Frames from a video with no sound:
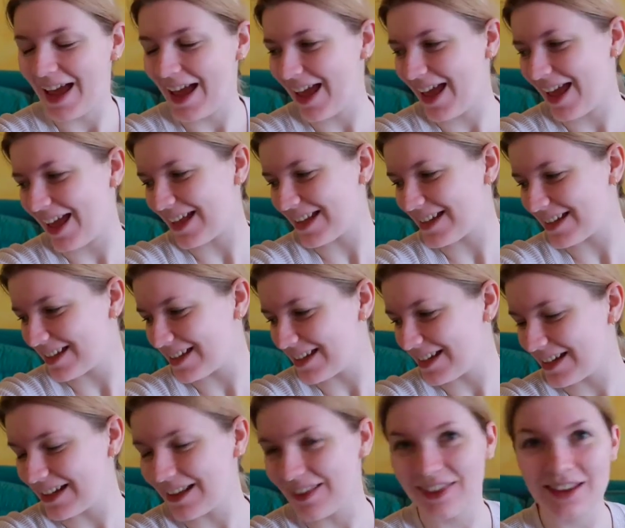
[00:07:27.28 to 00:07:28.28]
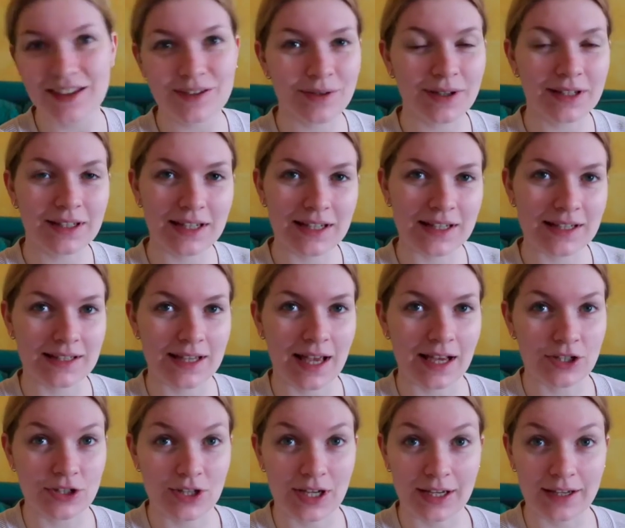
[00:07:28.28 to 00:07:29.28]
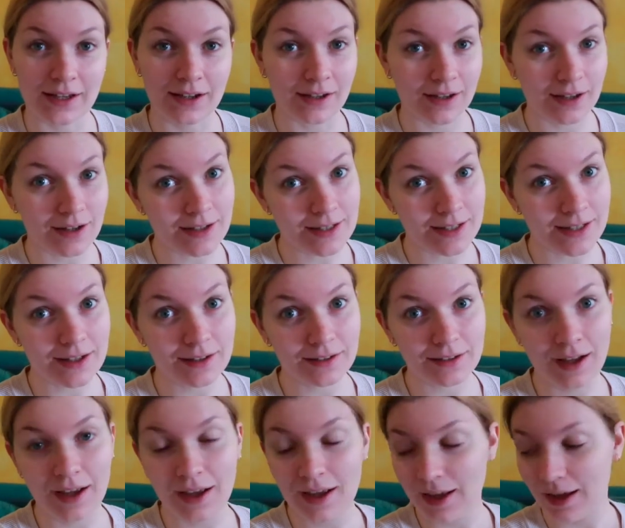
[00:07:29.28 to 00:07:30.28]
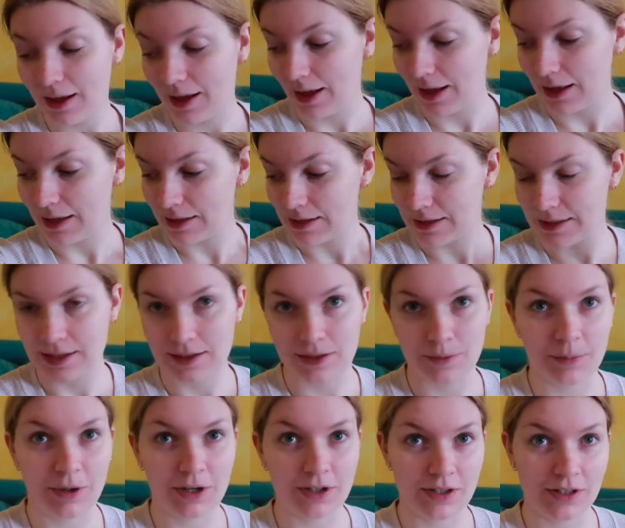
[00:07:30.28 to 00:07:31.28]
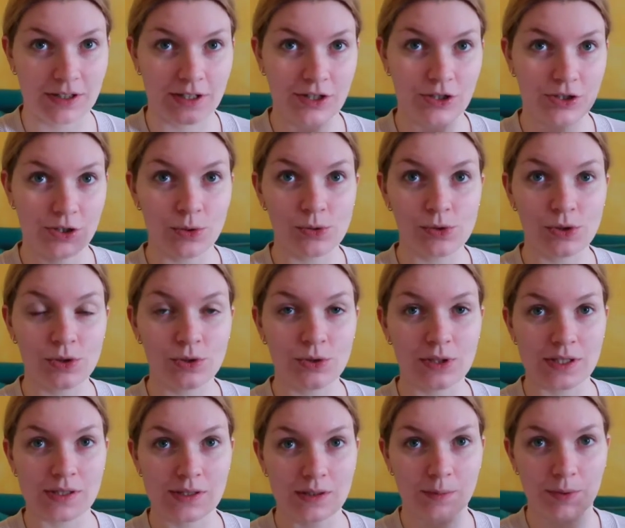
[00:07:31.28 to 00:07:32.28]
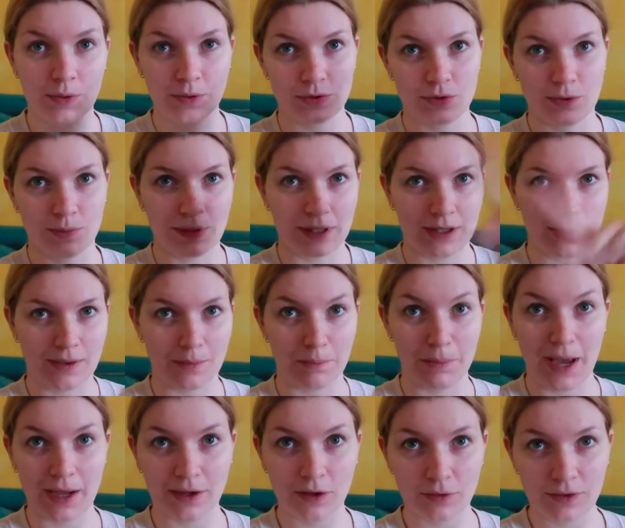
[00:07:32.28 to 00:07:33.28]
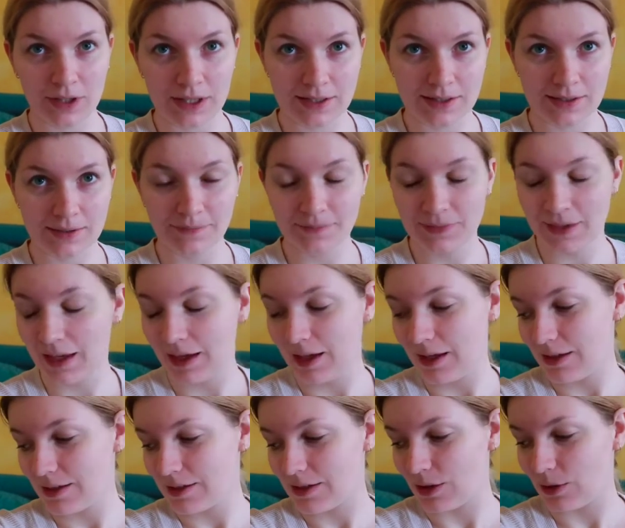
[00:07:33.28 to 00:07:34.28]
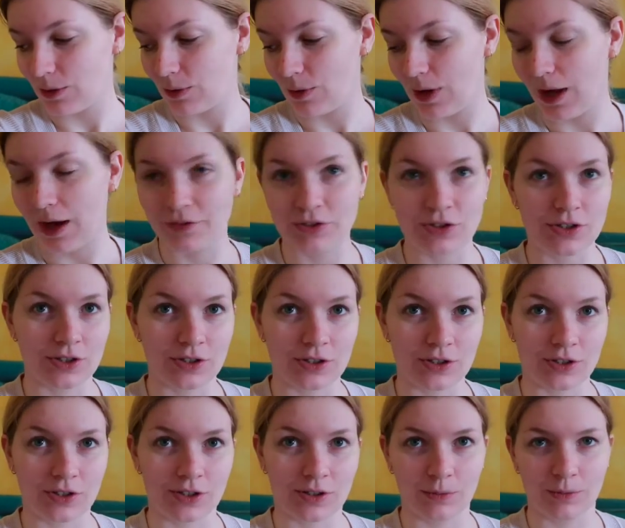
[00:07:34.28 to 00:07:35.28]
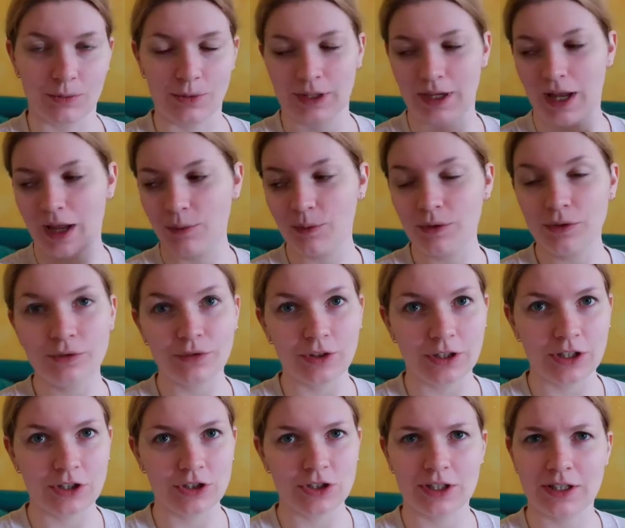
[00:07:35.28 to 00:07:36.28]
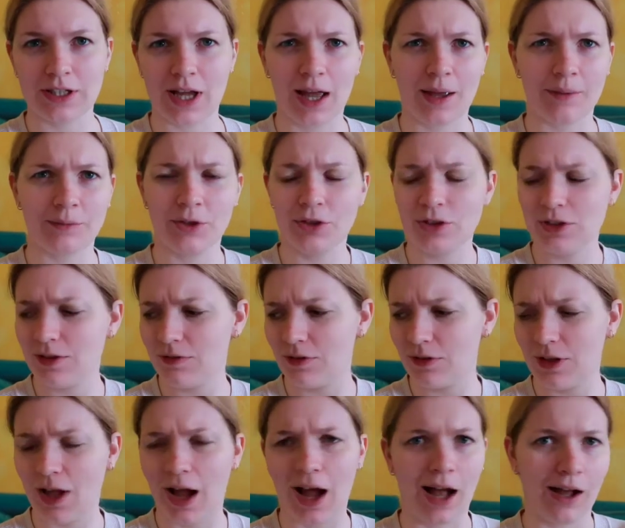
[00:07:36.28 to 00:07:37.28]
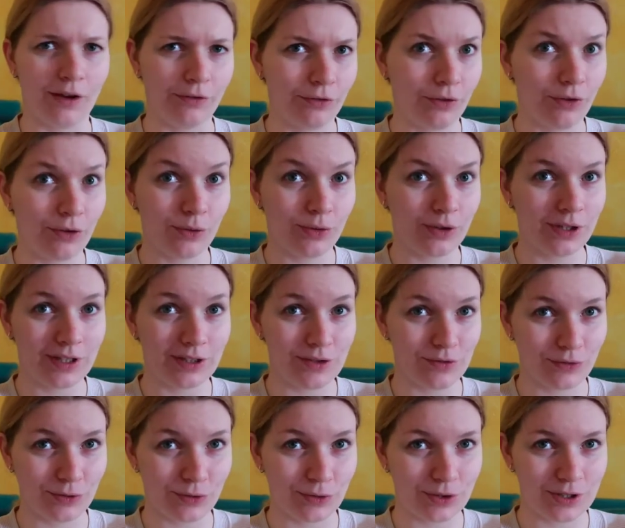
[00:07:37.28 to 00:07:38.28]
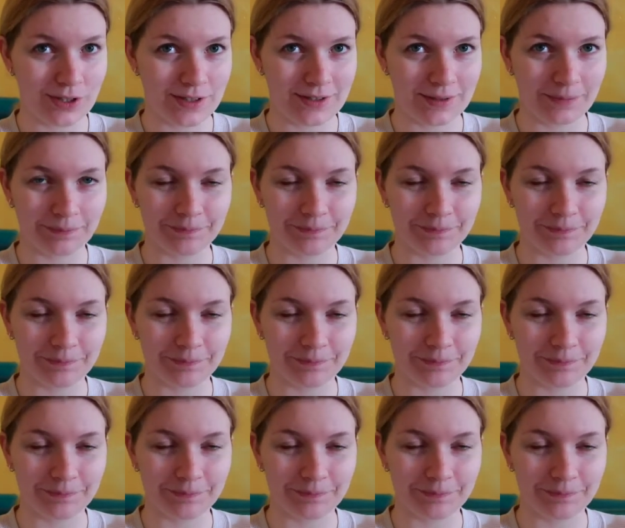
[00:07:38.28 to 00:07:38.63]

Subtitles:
And this one is actually a cardigan, and the part that I showed you is supposed to be the back of it. So when I will finish it, I'm not even half through it, of course.